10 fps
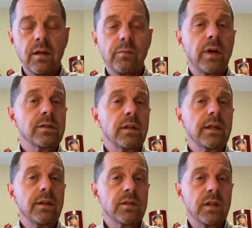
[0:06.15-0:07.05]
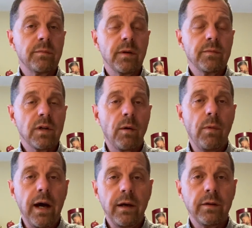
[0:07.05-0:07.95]
Presently, their symptoms are
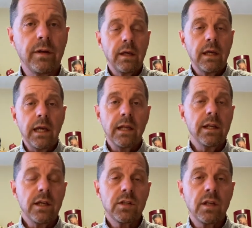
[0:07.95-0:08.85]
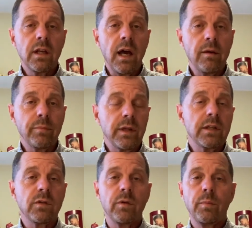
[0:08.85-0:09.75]
mild. In addition, I'm pleased
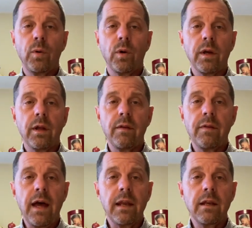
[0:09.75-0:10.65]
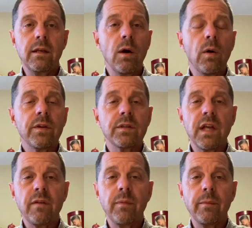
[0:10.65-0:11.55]
to report that no other
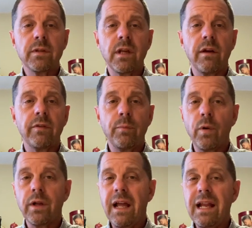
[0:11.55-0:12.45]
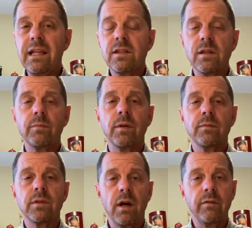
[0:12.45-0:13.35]
staff members have reported any
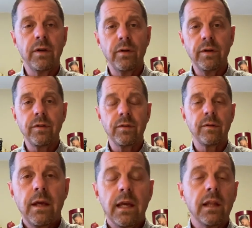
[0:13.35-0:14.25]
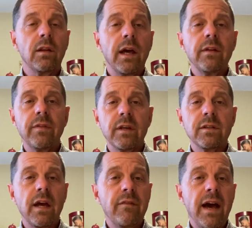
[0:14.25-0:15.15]
symptoms of illness. In light of this,
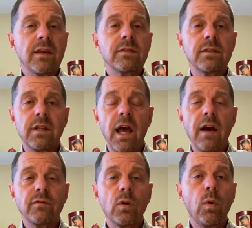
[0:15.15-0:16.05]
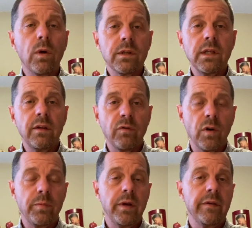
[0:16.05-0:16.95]
I've asked the staff to quarantine for a
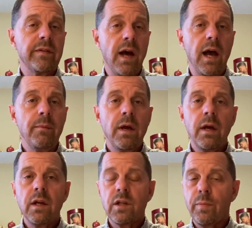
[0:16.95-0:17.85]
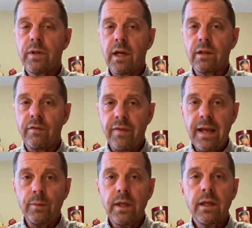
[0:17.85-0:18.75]
period of time to protect their
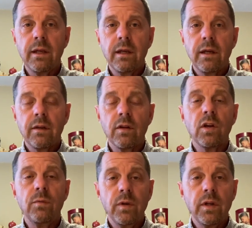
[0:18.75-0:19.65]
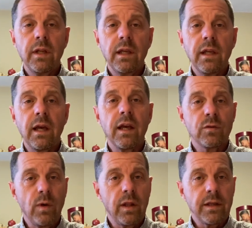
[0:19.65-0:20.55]
family, the community, as
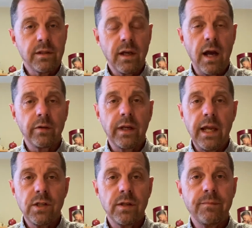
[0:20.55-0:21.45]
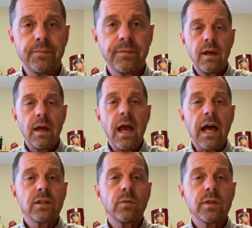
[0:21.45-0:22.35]
well as the congregation.
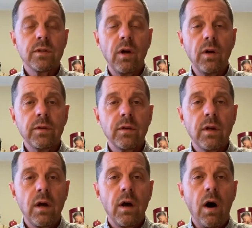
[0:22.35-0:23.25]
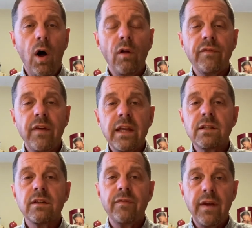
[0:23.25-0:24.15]
As a result, all face
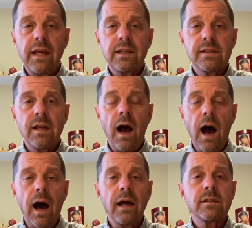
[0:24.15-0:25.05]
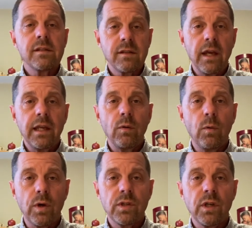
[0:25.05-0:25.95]
to face, on site
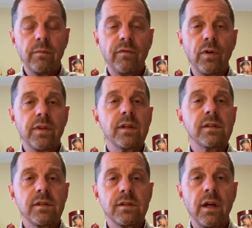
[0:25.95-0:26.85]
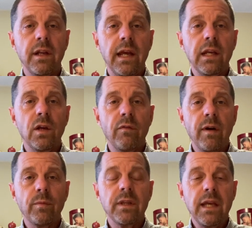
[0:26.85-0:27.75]
worship for this Sunday,
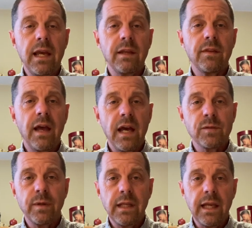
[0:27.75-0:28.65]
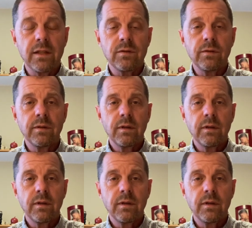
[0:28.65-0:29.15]
November the 8th, has been canceled.